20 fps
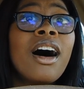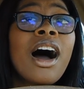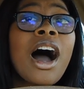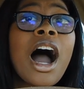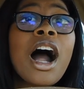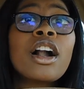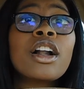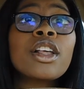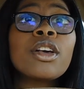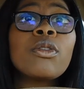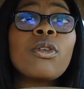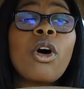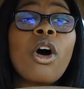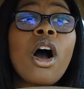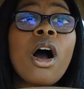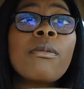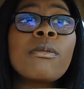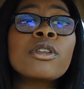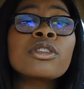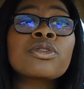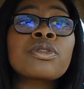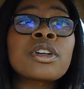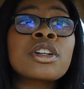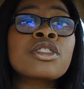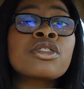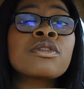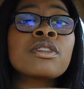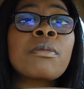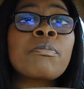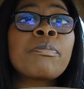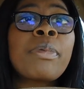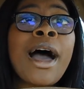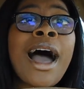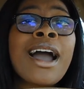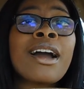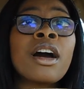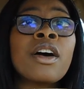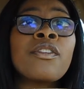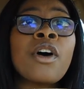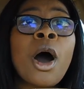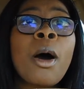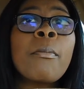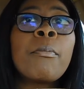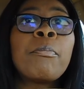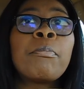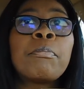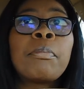How do you almost run into the back of a